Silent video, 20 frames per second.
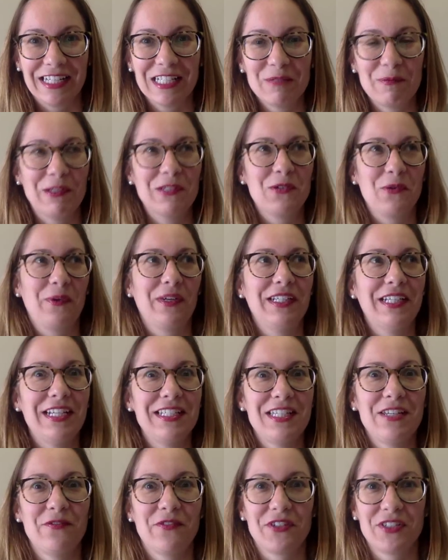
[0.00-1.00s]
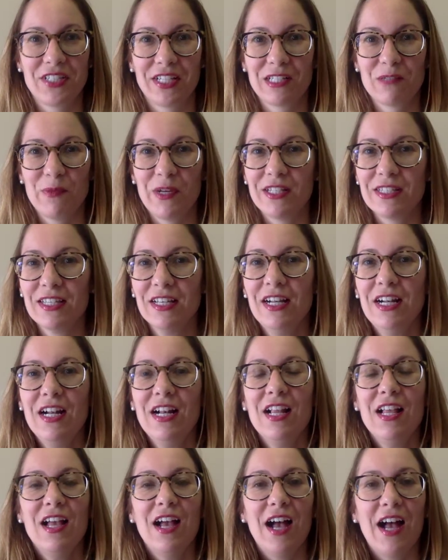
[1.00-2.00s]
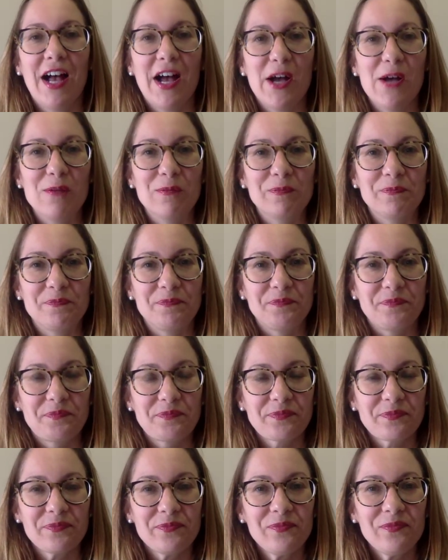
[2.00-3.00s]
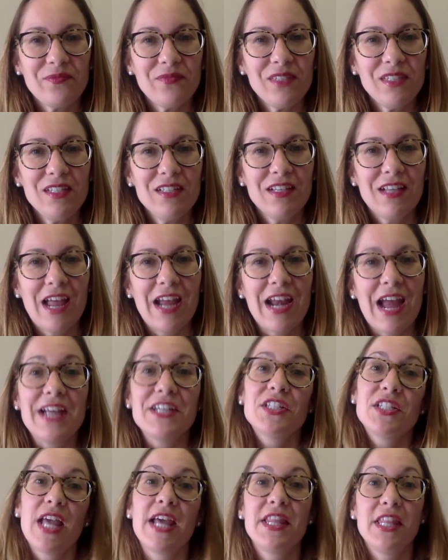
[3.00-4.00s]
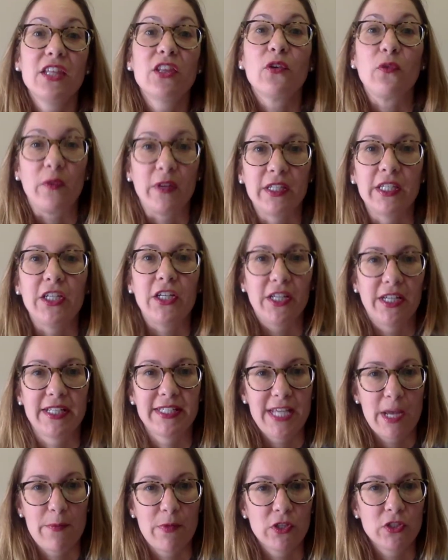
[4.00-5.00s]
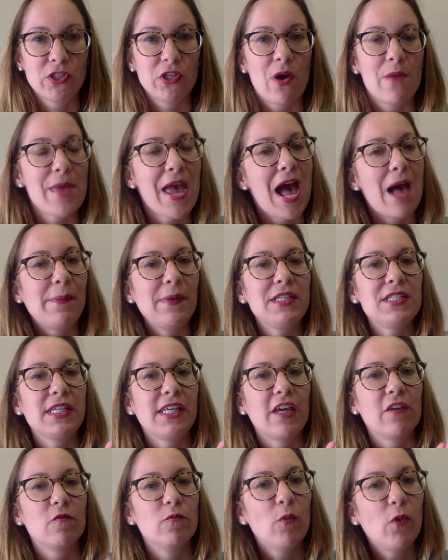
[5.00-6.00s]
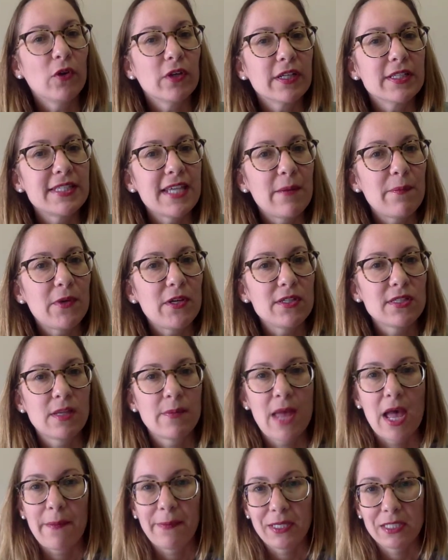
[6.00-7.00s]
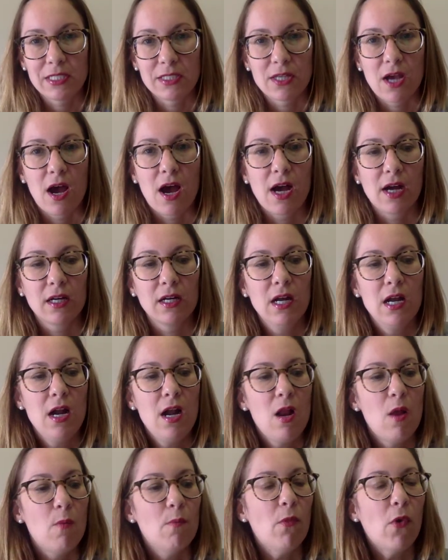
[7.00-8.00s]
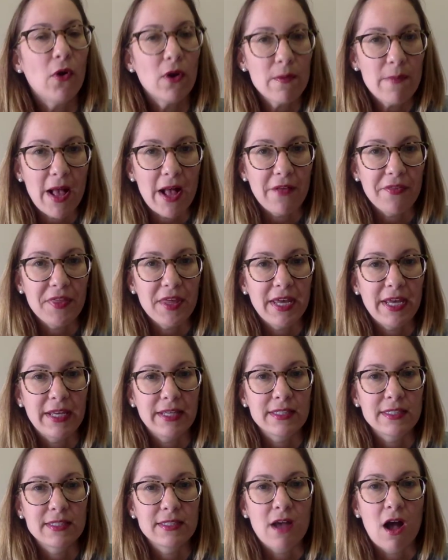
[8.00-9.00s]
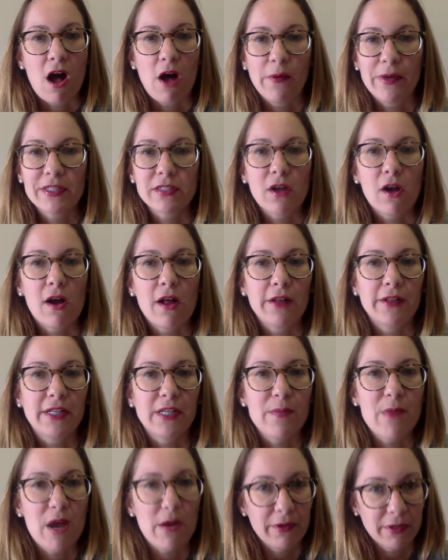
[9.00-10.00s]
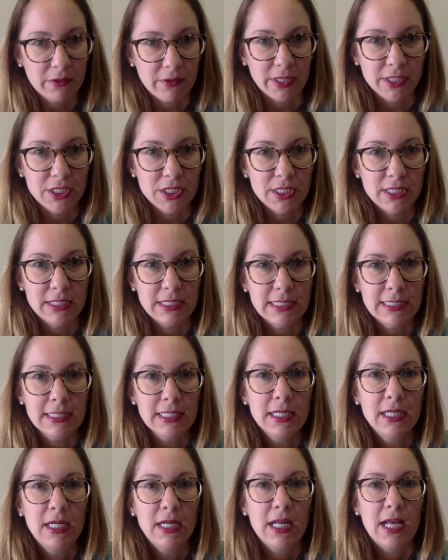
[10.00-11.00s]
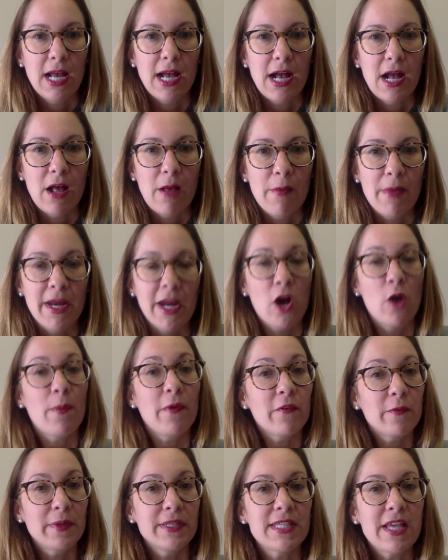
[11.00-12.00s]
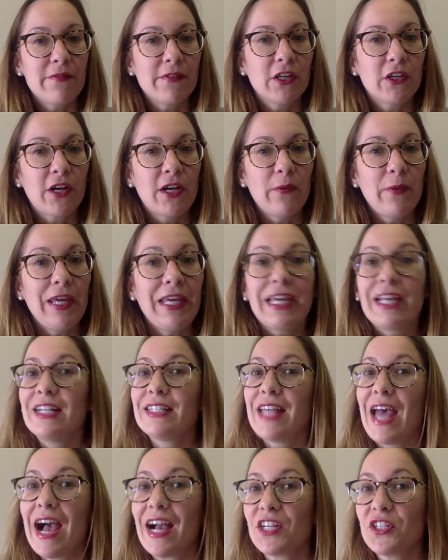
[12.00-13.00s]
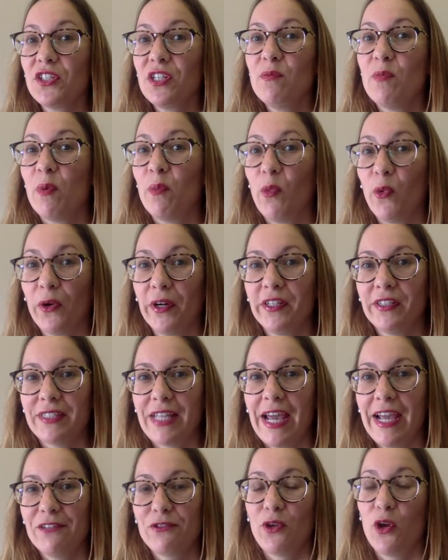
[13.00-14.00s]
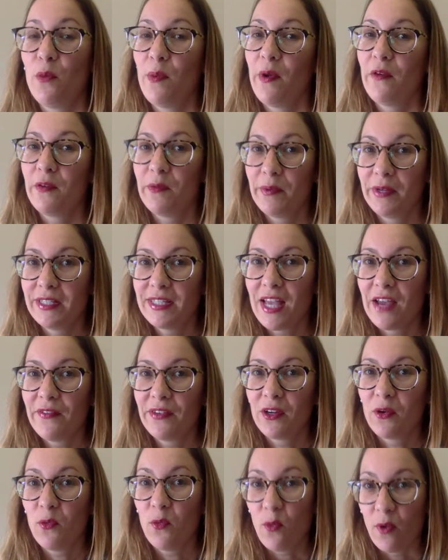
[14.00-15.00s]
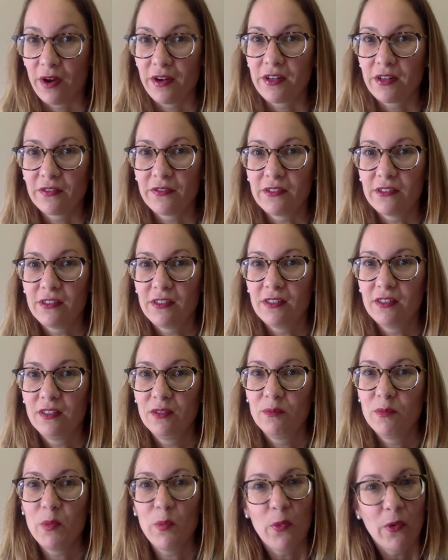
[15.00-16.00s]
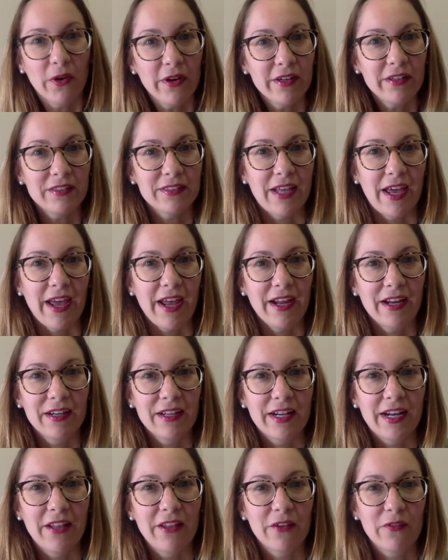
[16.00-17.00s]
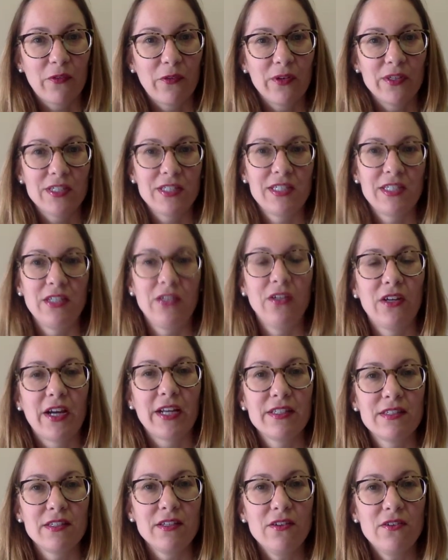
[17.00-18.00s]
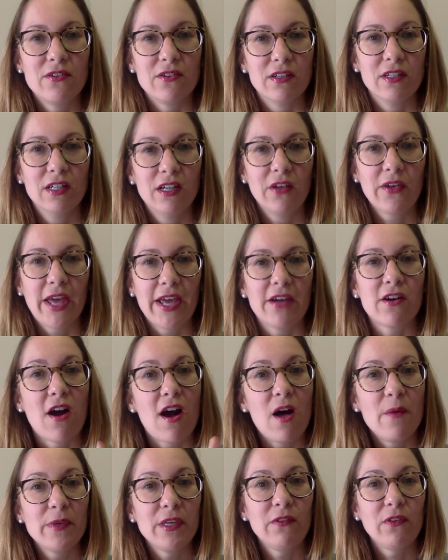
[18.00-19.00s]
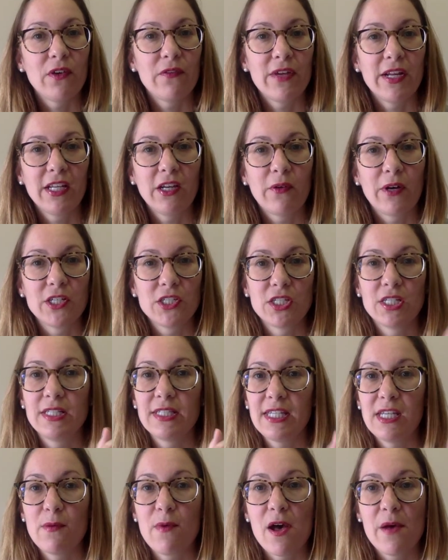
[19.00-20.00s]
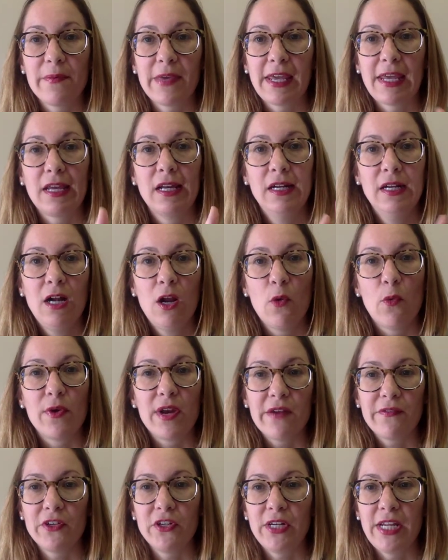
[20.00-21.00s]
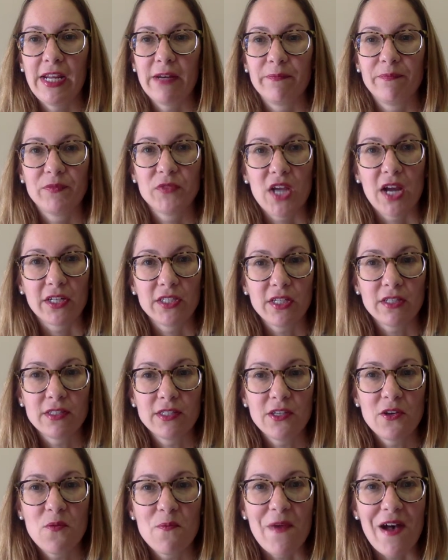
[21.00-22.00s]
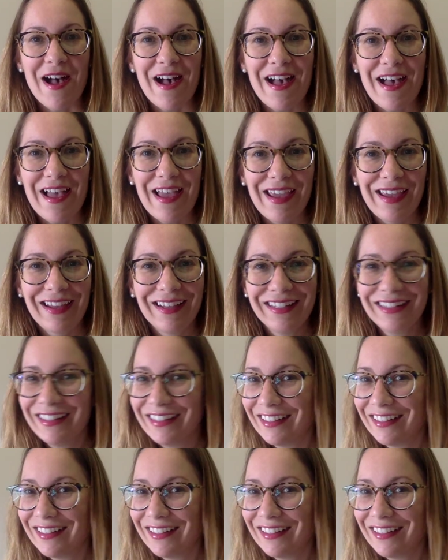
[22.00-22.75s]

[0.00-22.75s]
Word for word: It's been 2018 for six months. Um, and I, just, I think they're really good examples. So I'm happy to give more examples. I'm happy to talk more about this. Always call or email with questions. Um, and I hope everybody's having a great week. It is actually Memorial Day, so I hope everybody's having a wonderful Memorial Day. And I look forward to seeing you guys soon. Okay, call me if you have any questions, email me whatever you need. Talk to y'all soon. Bye.